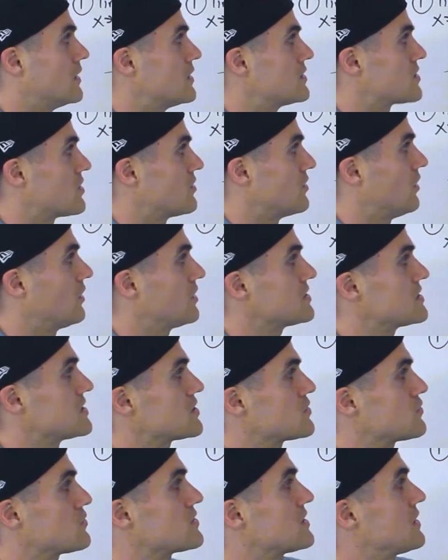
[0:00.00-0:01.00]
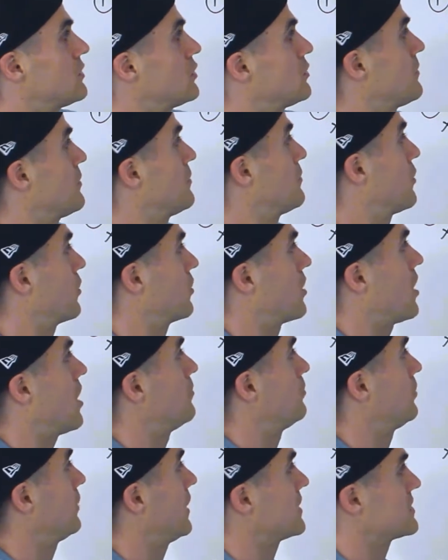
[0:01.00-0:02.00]
So notice this one's a little bit more
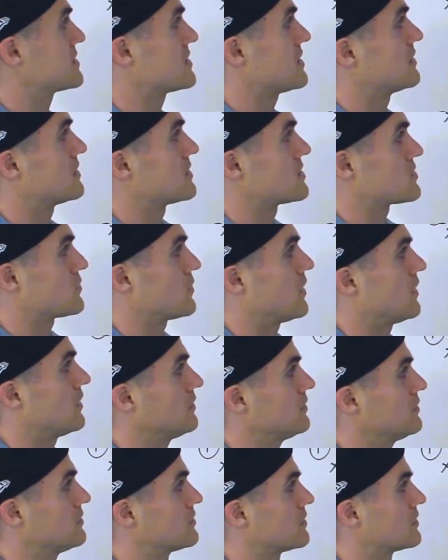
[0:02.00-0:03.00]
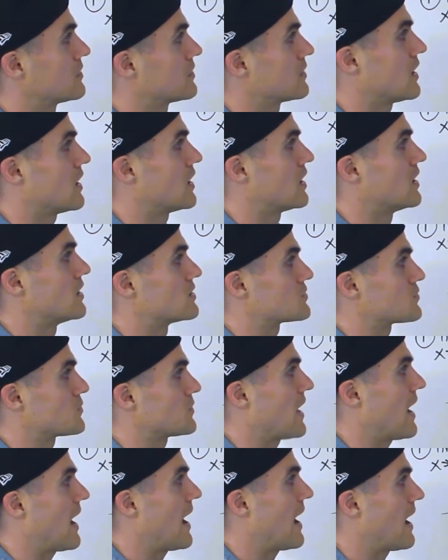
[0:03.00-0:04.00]
complex than this one because
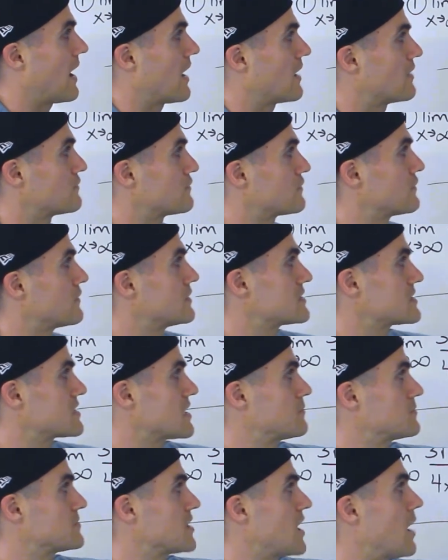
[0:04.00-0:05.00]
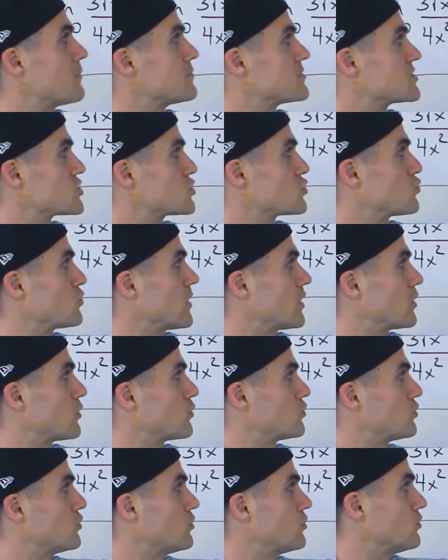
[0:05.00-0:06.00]
we have sometimes square
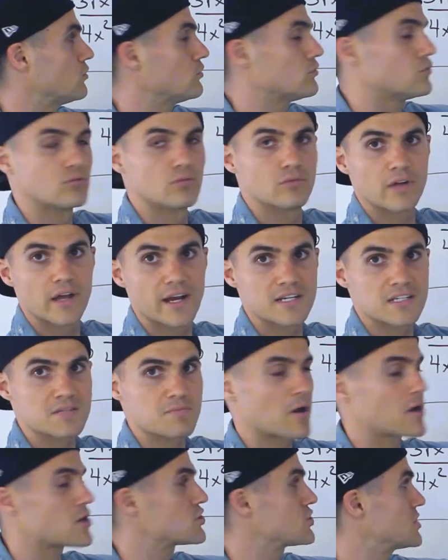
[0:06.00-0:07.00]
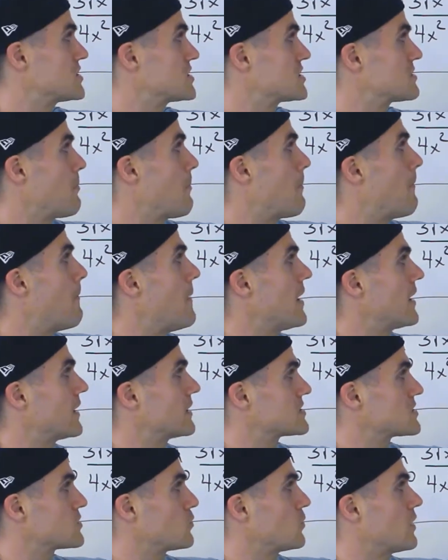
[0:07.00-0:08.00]
root expressions
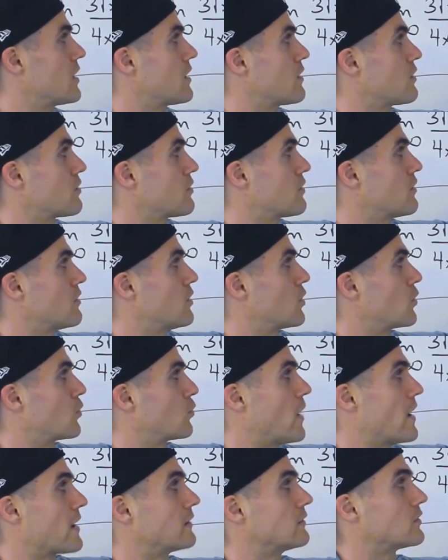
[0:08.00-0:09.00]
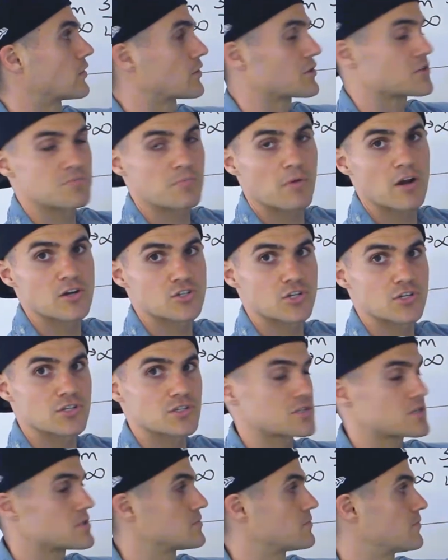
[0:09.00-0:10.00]
mixed with regular
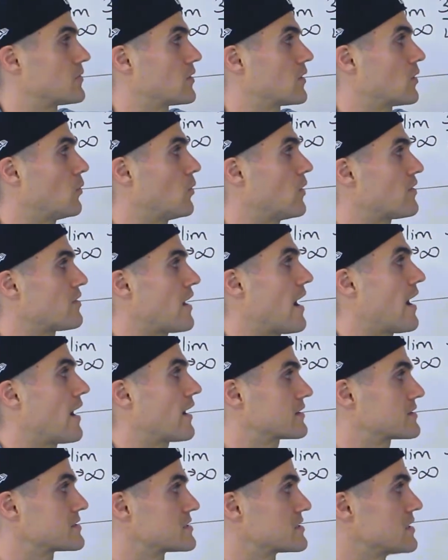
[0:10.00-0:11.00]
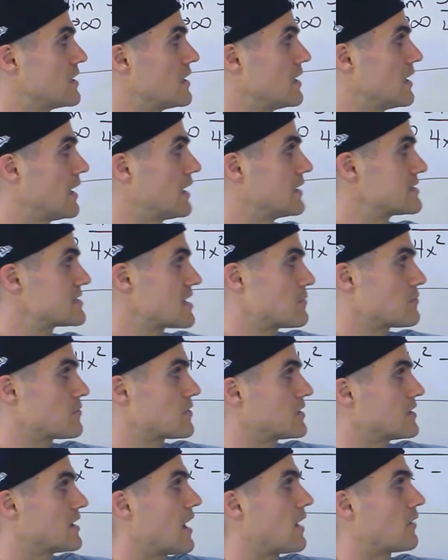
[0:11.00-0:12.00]
expressions with x. Same
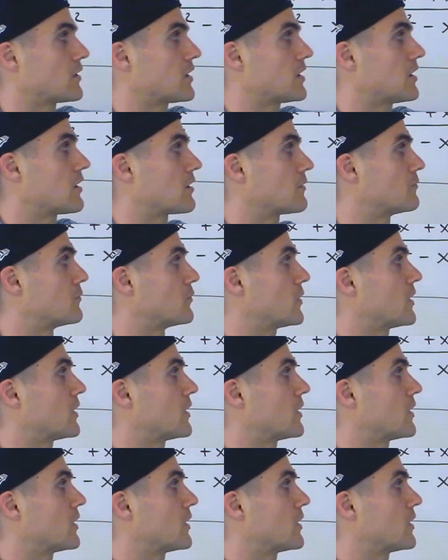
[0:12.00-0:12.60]
thing down here.